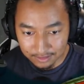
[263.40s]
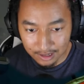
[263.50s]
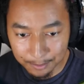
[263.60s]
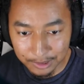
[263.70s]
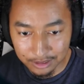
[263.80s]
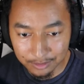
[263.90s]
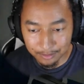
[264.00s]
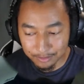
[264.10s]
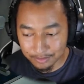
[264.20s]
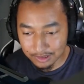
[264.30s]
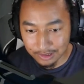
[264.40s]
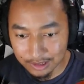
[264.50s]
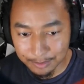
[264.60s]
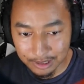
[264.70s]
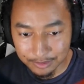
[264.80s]
I picked the.
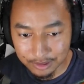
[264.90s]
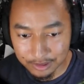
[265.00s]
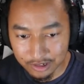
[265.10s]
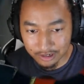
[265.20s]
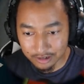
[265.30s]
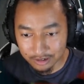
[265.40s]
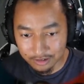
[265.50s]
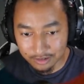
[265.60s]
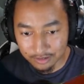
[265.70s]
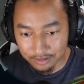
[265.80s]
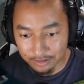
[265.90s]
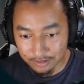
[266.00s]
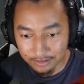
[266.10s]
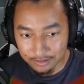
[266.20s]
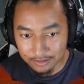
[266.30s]
I pick up the tray. Yeah, how do I
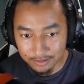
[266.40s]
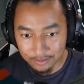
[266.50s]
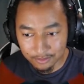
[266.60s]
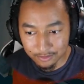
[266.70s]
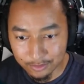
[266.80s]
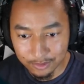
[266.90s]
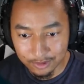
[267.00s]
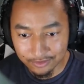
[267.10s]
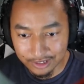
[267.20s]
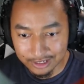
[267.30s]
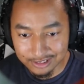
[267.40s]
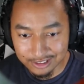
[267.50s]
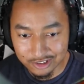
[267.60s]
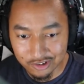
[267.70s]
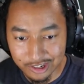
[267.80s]
pick up the trays? What if it's the
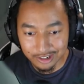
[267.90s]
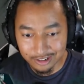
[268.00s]
tray?